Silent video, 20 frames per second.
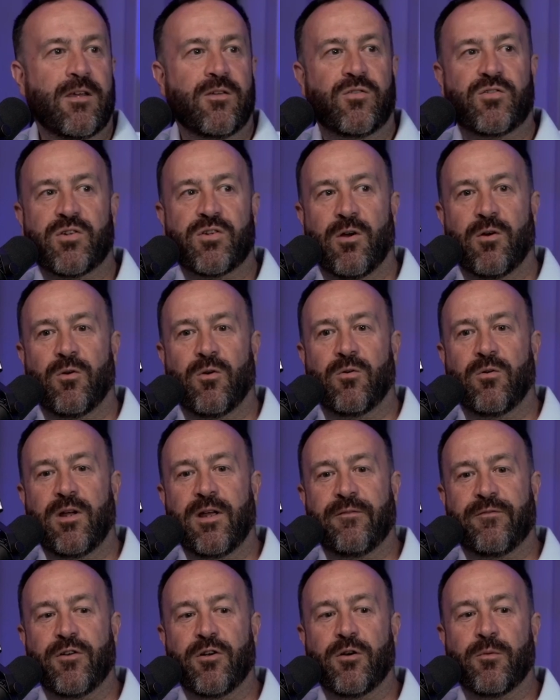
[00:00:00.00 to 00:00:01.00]

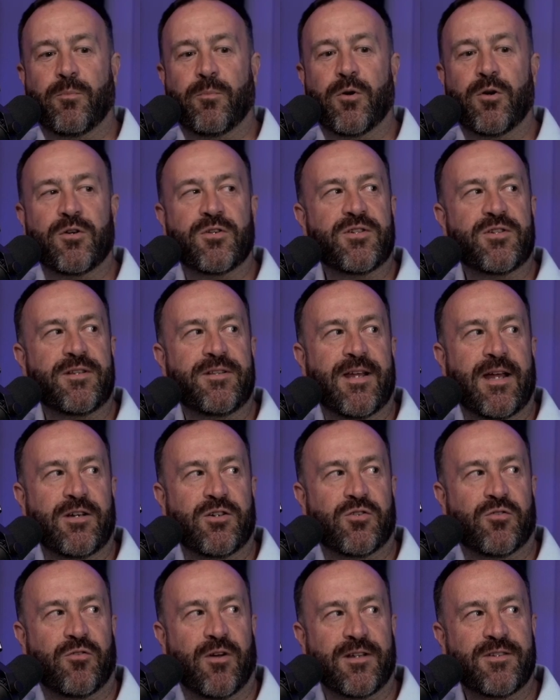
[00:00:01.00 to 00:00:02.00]
So if you're a person
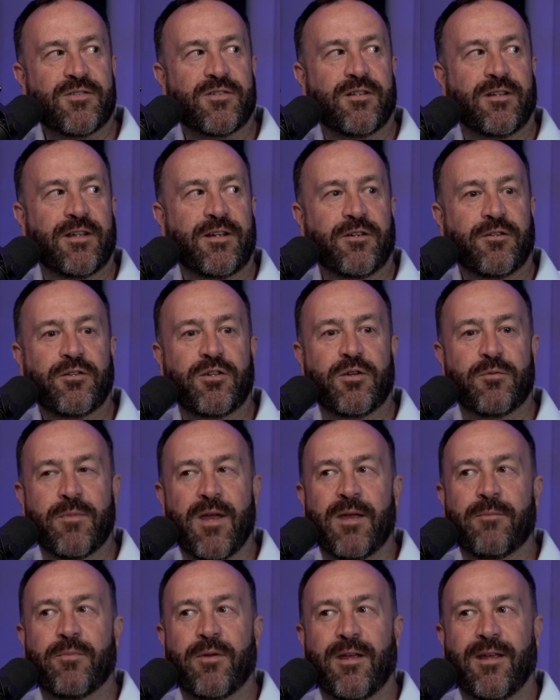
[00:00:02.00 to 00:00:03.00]
that trusts little, you
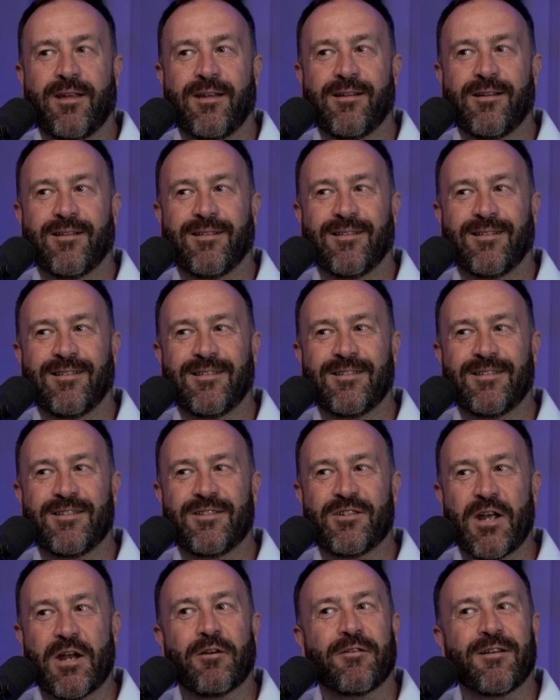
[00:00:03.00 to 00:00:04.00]
may be
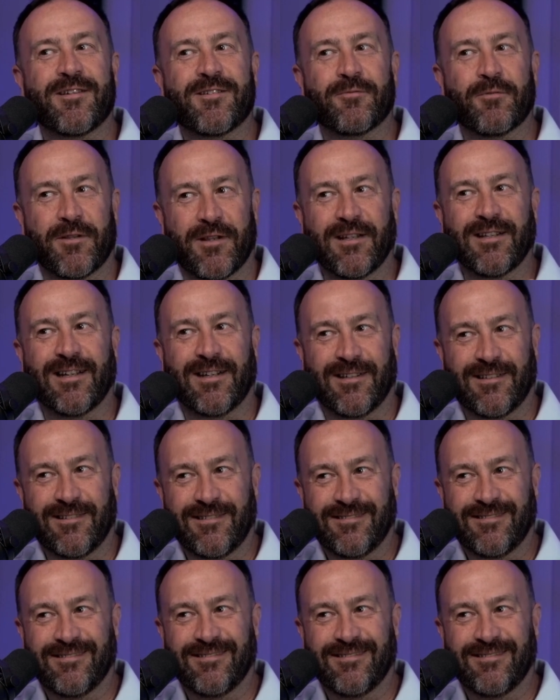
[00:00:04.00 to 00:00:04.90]
generous with a little.